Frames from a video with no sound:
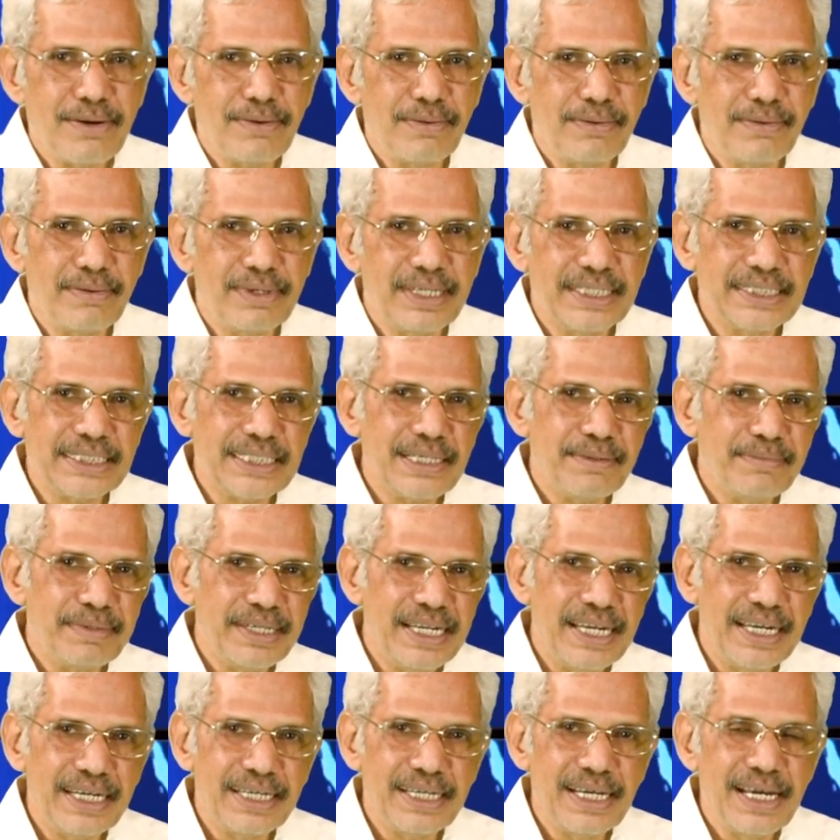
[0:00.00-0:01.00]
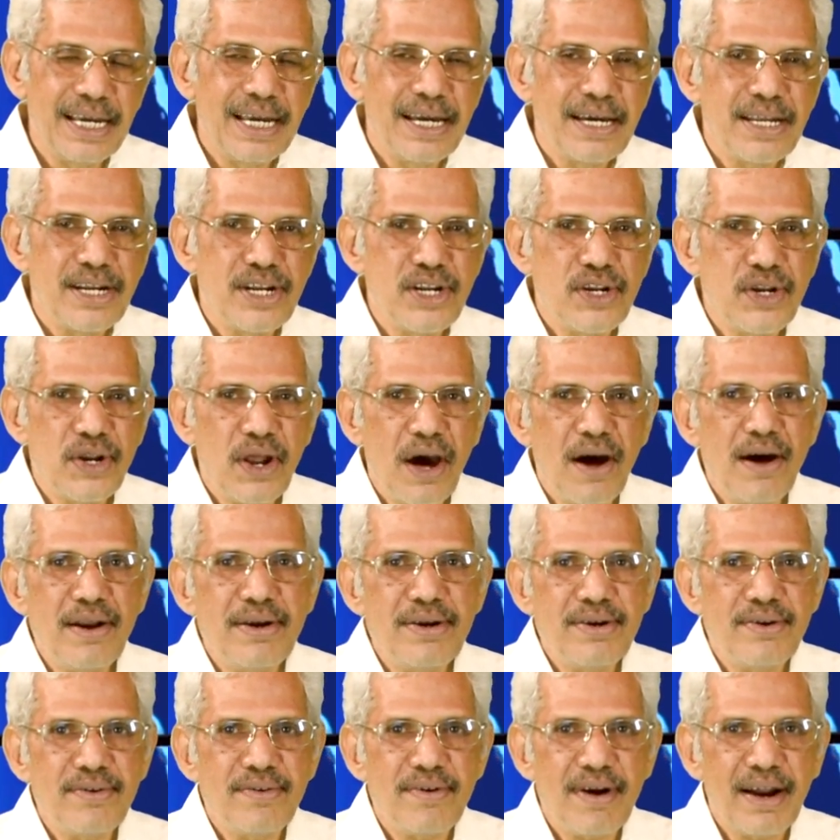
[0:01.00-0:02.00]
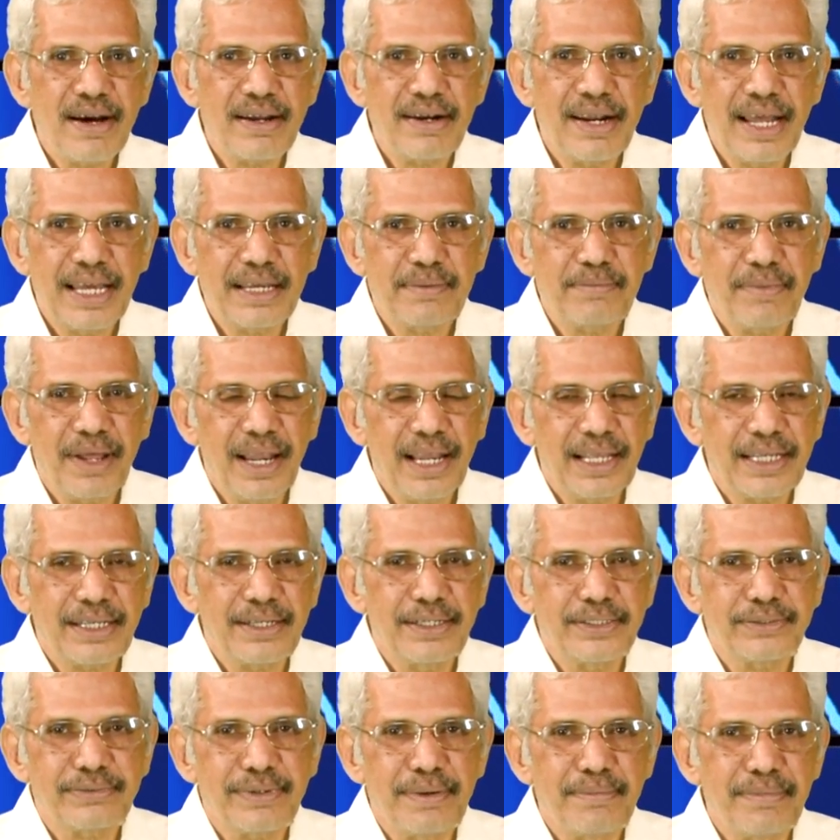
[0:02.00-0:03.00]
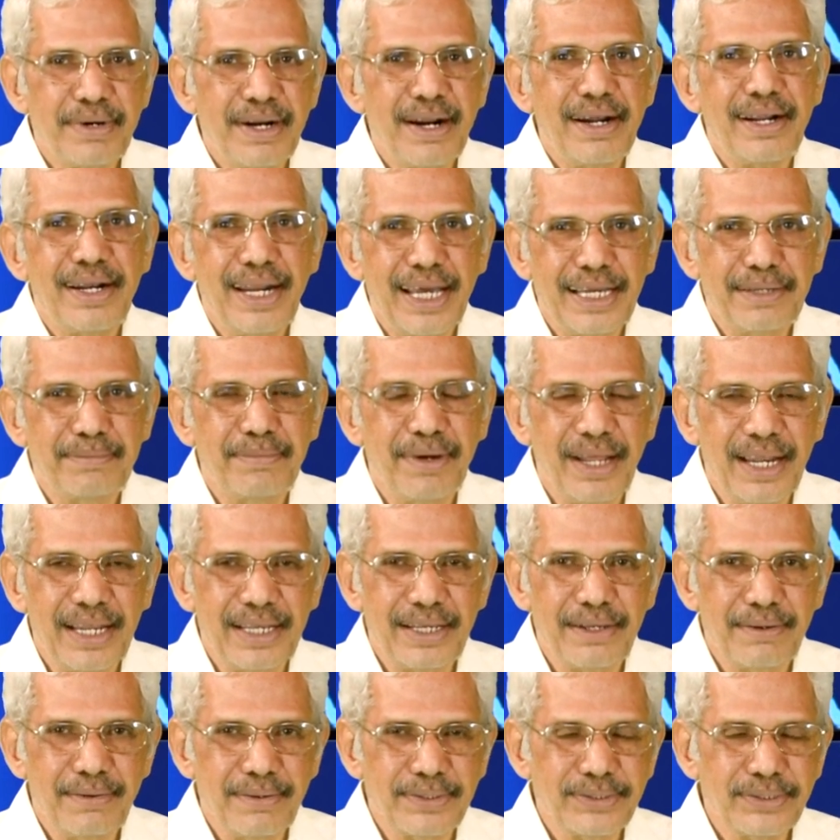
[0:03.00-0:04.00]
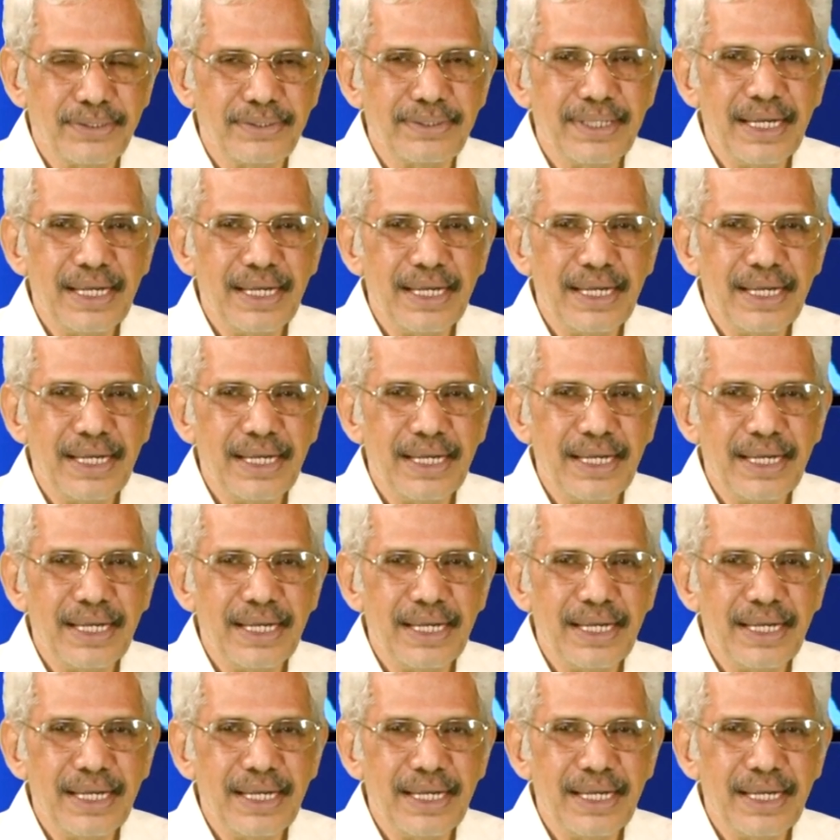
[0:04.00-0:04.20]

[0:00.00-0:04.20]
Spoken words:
to discriminate non-drug like molecules from drug like molecules.